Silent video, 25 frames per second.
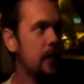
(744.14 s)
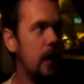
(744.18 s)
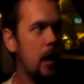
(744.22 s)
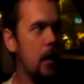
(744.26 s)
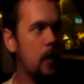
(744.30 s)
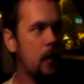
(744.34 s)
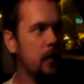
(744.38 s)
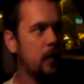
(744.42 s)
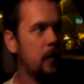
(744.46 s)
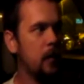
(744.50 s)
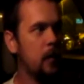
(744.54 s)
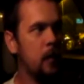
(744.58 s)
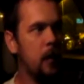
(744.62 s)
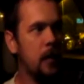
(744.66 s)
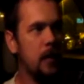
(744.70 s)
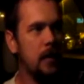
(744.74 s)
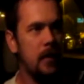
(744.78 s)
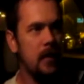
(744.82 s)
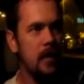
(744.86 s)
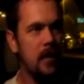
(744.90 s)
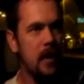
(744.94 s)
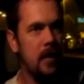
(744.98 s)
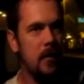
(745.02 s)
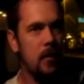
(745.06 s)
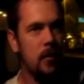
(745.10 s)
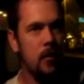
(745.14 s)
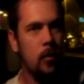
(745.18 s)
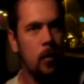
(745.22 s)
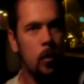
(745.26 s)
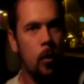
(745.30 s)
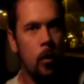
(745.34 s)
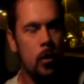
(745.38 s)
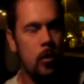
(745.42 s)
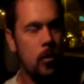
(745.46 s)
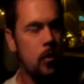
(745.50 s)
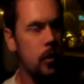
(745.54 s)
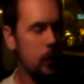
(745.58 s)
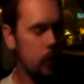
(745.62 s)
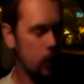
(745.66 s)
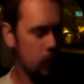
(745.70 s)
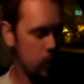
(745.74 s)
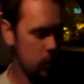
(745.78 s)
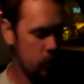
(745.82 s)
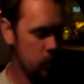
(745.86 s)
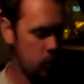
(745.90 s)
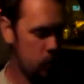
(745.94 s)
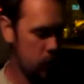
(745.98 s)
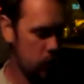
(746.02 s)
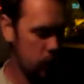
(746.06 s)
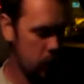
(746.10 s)
to catch a Torchic or
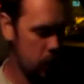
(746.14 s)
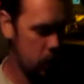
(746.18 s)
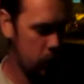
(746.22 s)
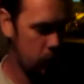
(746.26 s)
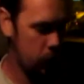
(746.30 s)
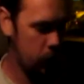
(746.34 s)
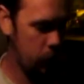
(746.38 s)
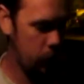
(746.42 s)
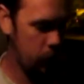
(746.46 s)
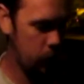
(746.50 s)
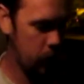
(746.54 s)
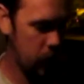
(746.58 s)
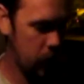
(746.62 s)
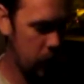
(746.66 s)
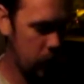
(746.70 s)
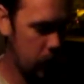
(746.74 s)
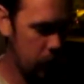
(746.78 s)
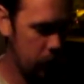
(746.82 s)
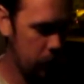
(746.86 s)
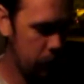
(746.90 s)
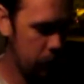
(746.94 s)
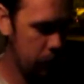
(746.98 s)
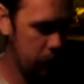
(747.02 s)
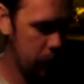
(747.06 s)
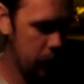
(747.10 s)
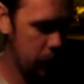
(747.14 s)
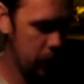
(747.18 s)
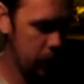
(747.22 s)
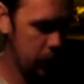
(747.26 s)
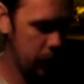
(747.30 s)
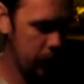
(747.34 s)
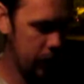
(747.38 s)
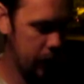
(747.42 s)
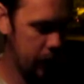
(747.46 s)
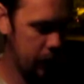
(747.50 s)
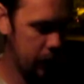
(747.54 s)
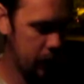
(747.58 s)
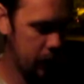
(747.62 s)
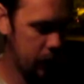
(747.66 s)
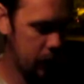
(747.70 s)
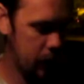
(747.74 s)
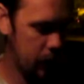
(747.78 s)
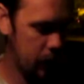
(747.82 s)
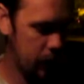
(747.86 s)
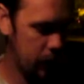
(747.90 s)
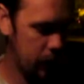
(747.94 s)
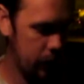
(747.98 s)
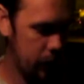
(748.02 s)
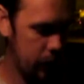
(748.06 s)
a Trico before I caught a Meditite. God